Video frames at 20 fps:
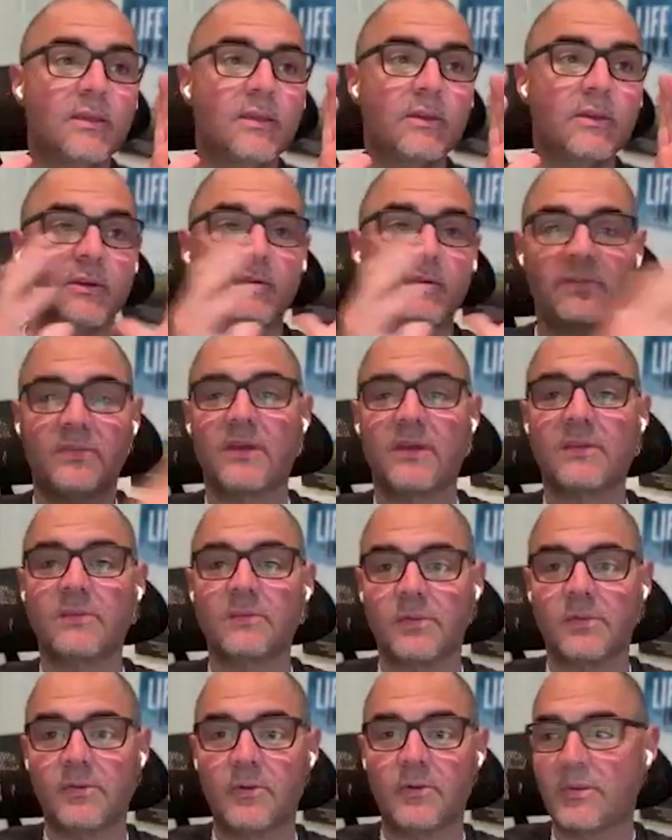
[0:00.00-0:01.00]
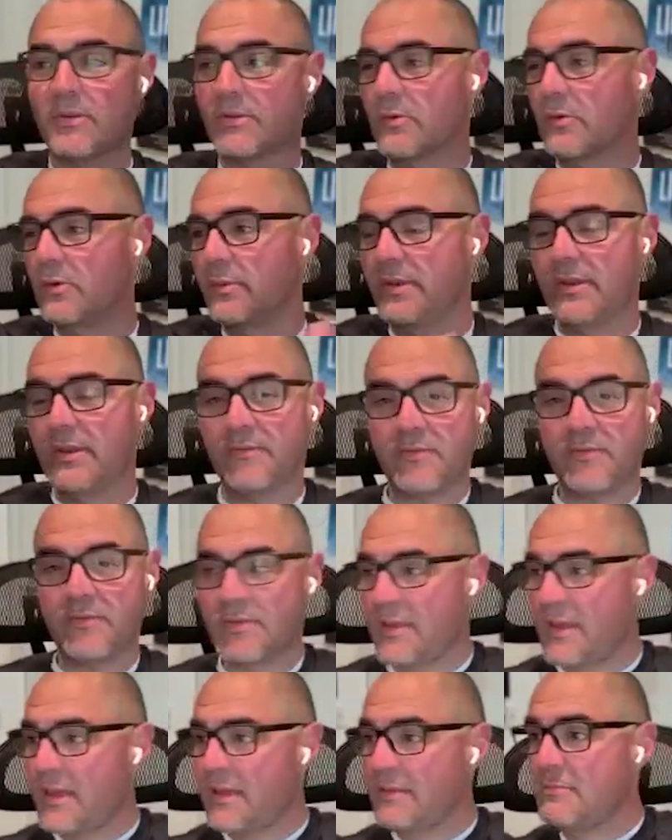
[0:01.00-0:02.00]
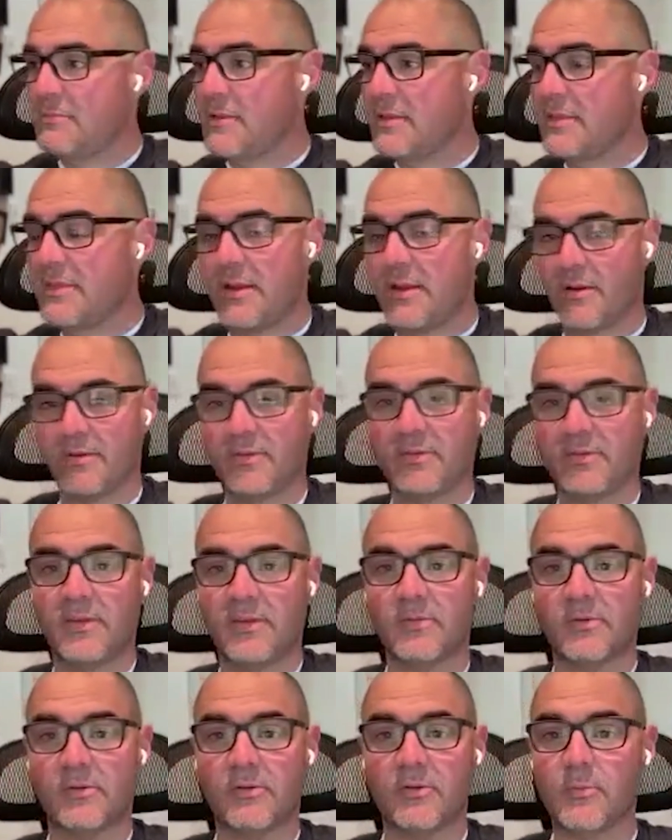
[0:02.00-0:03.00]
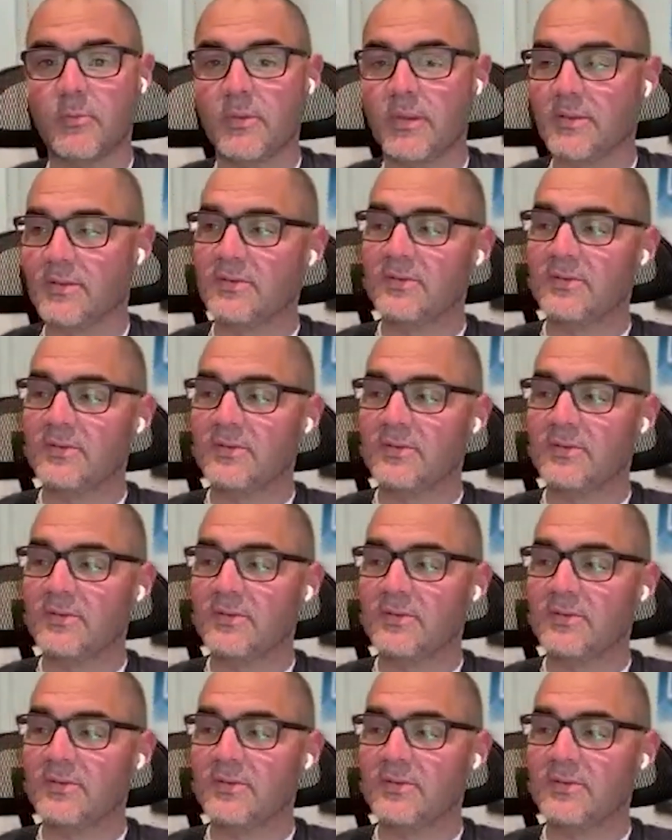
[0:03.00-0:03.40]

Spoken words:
Your son's recruitment is going to be different than their son's recruitment.